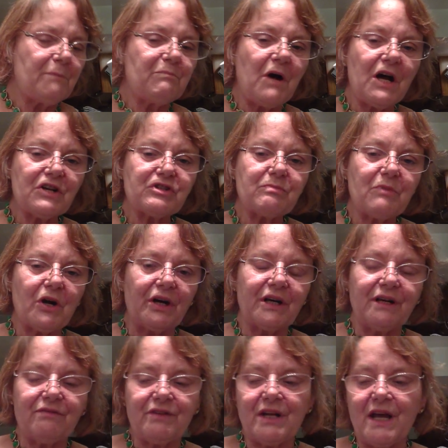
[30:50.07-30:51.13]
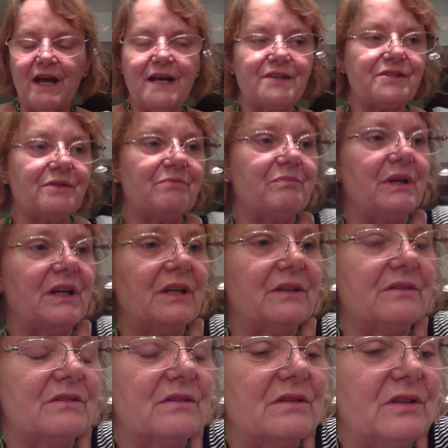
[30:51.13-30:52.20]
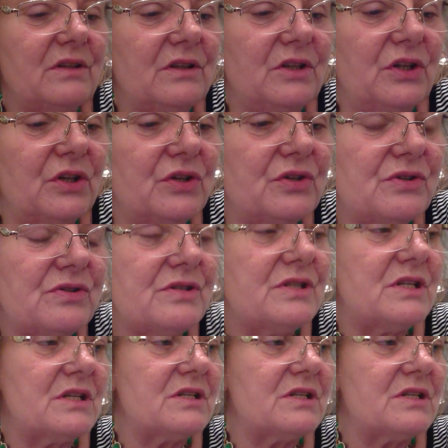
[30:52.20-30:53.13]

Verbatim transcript: Poshmark if it hasn't been used.